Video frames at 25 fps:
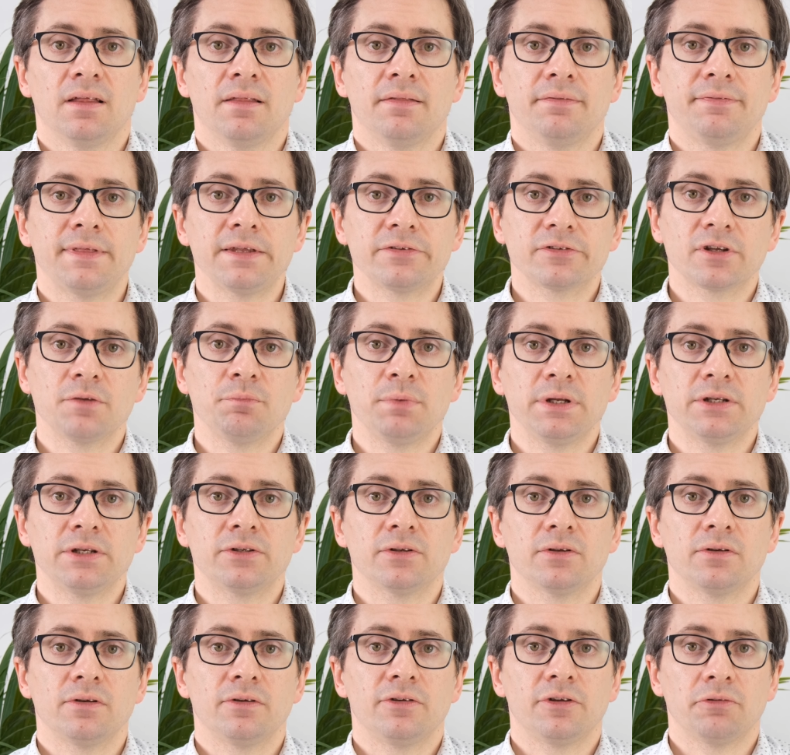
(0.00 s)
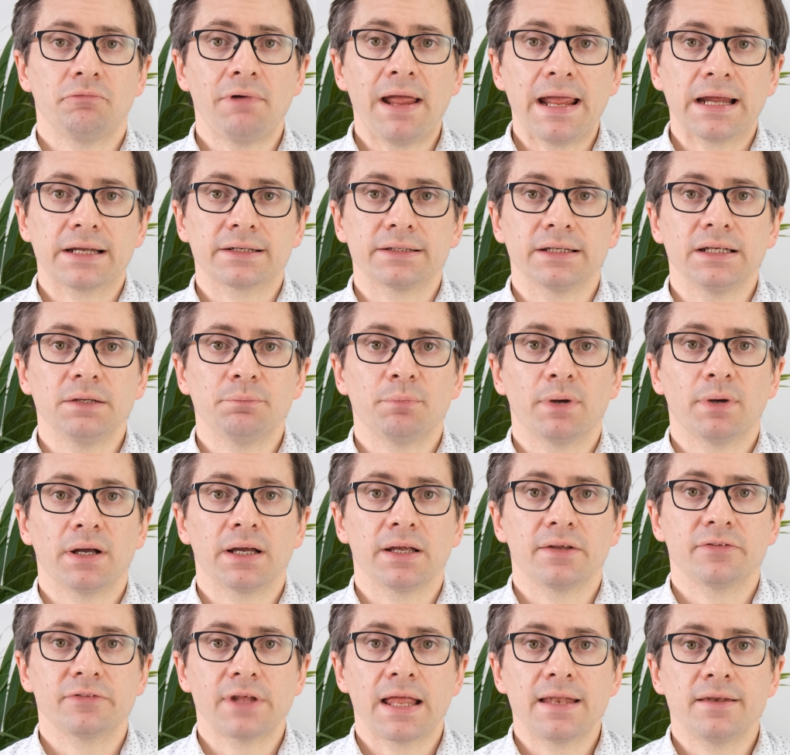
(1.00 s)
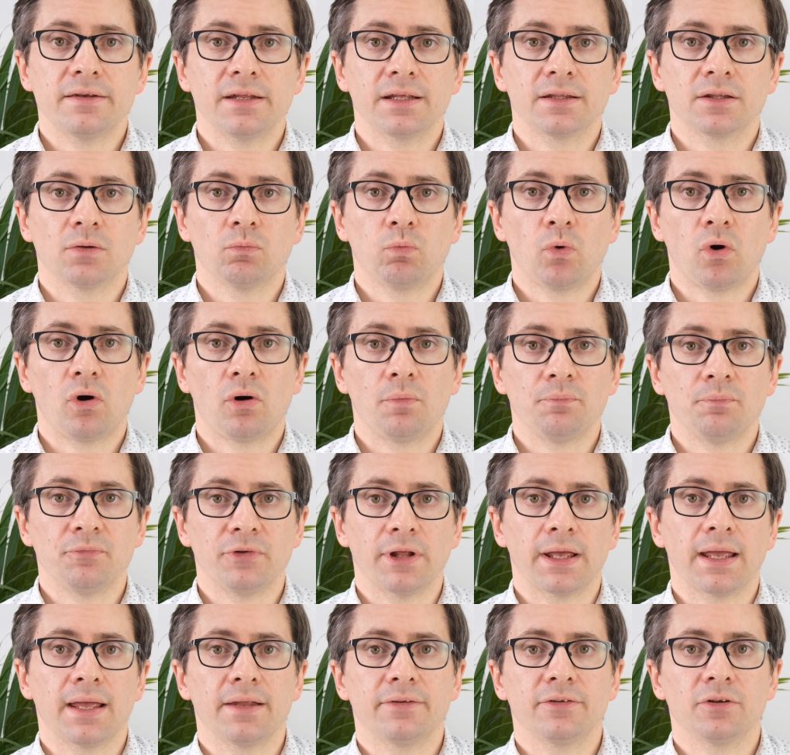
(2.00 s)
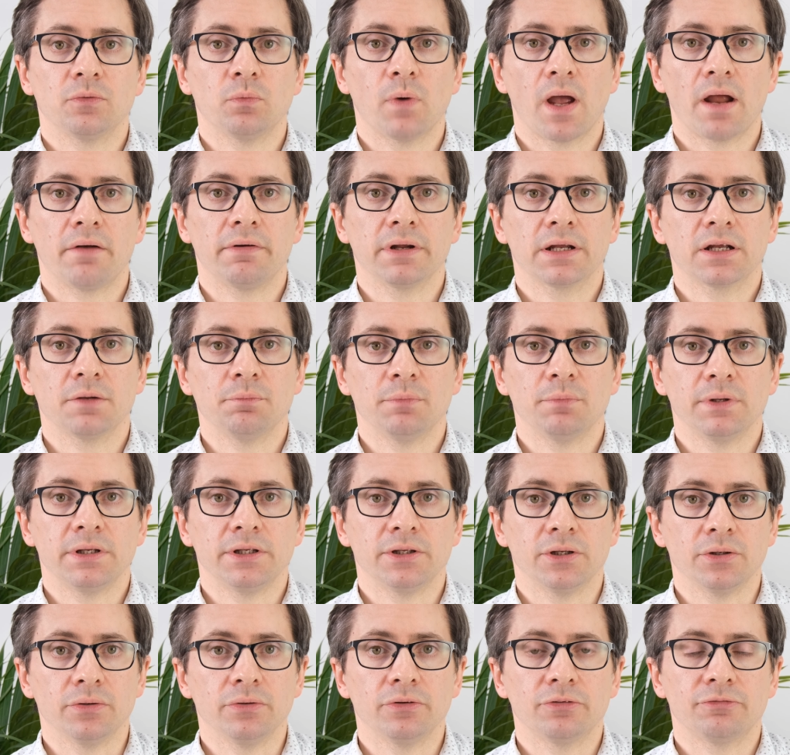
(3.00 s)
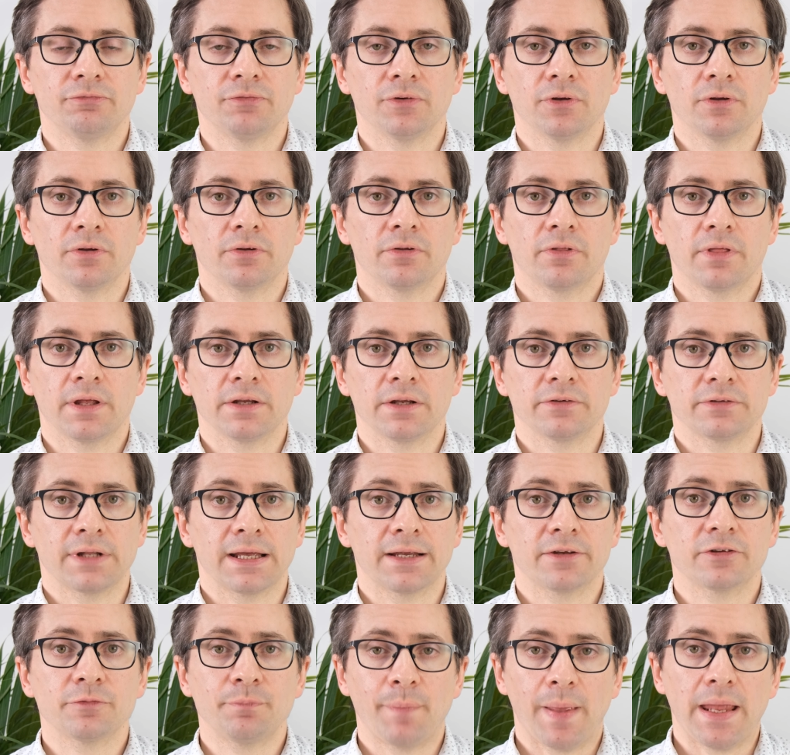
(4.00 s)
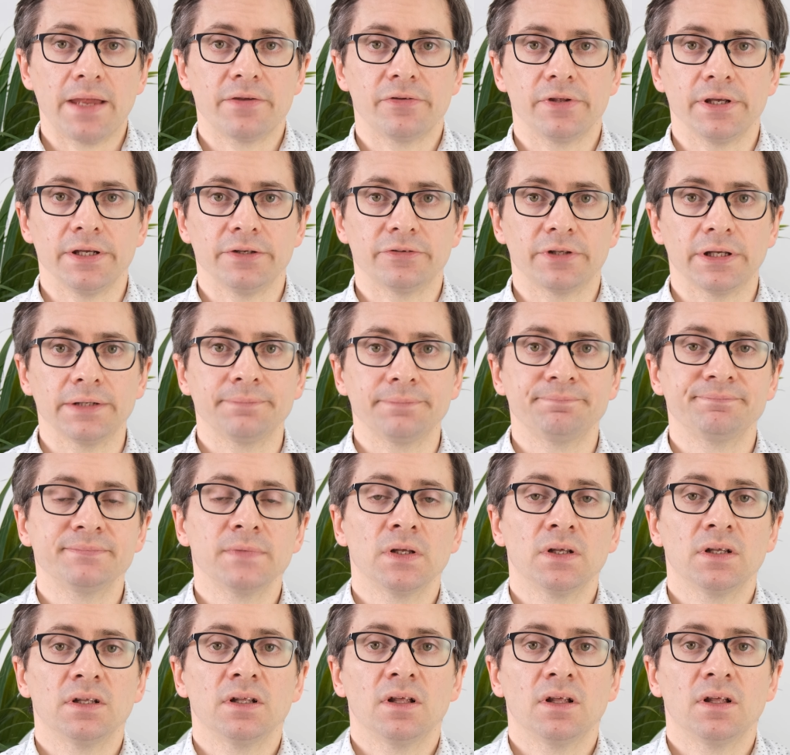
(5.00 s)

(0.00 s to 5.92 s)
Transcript: This can be done directly by sending the warmed air to where it can be used for things like space heating.